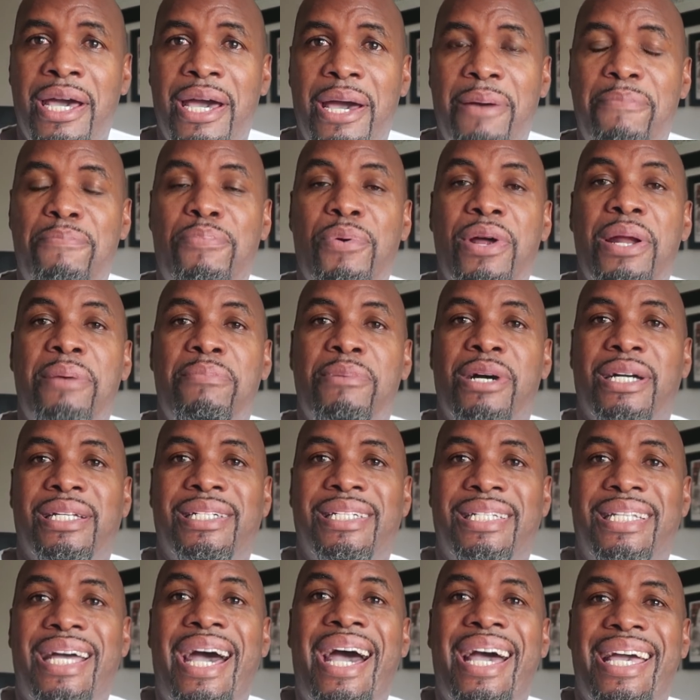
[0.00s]
And pretty
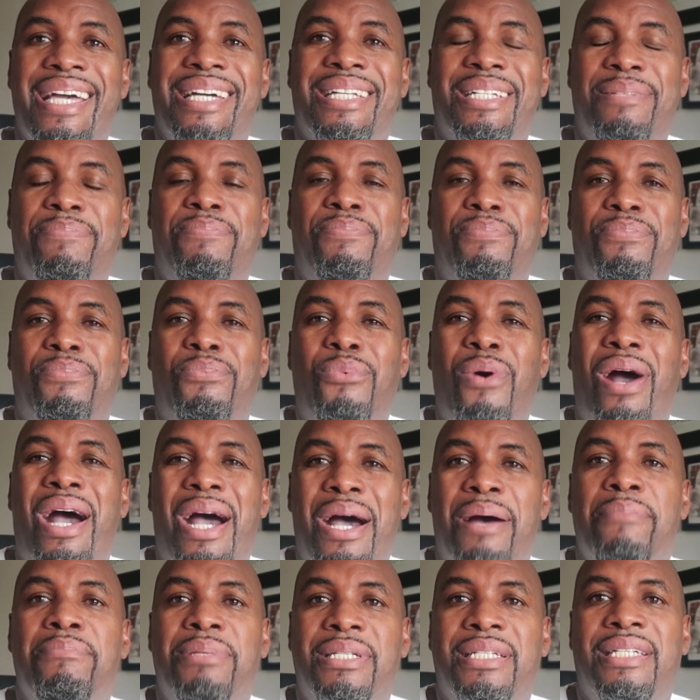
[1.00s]
much that is what
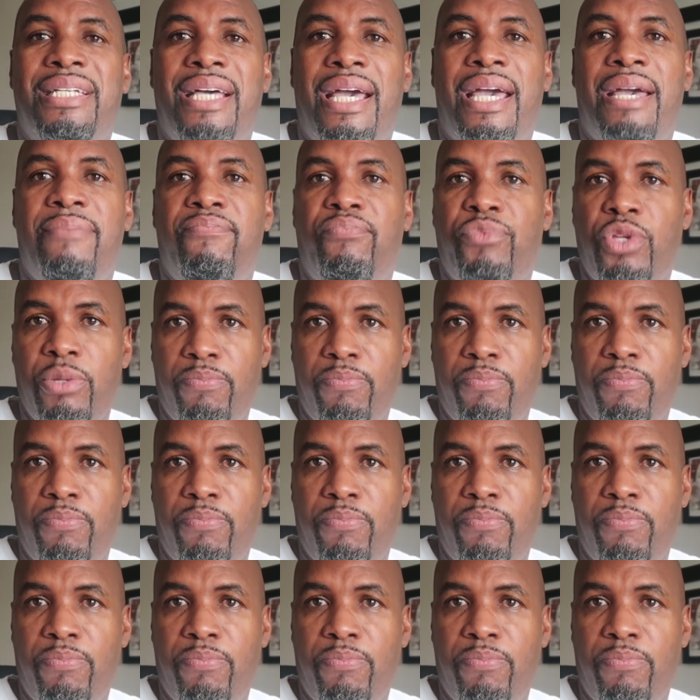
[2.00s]
I'm saying